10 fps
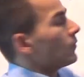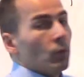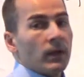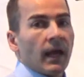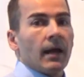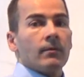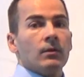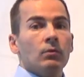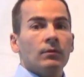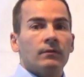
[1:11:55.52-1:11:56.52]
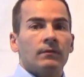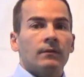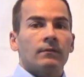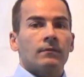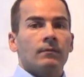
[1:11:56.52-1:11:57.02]
So we can use
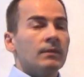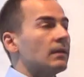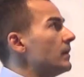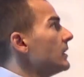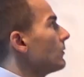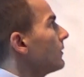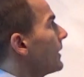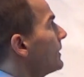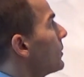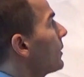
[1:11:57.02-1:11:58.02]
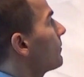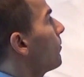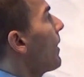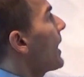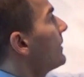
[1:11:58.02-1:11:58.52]
this intermediate result and
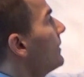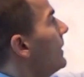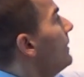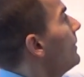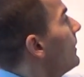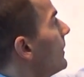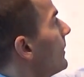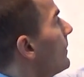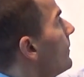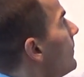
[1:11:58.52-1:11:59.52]
just plug it in here.